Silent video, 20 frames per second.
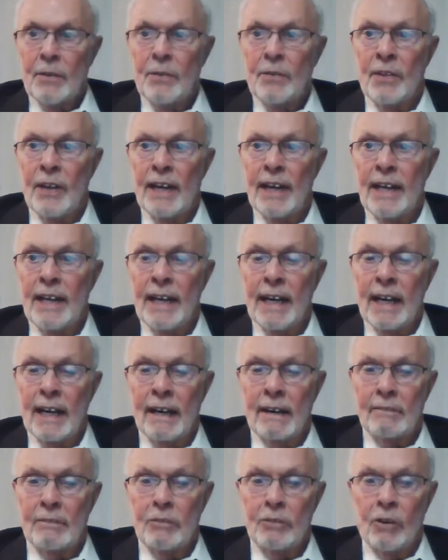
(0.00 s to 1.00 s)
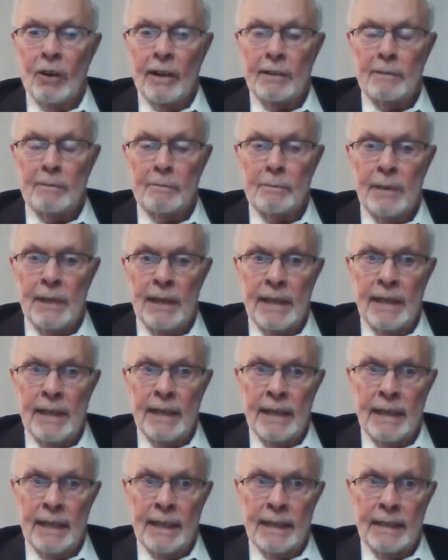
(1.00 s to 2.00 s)
they are not
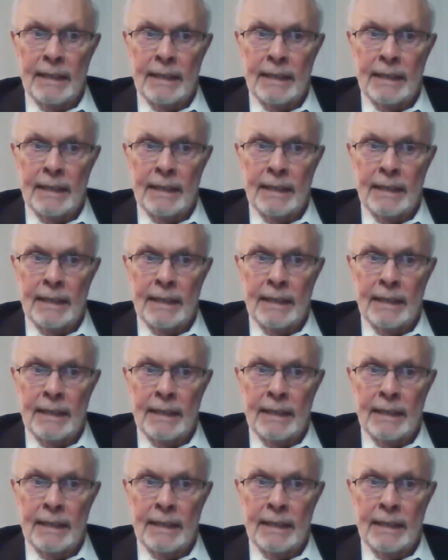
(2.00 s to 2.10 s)
being,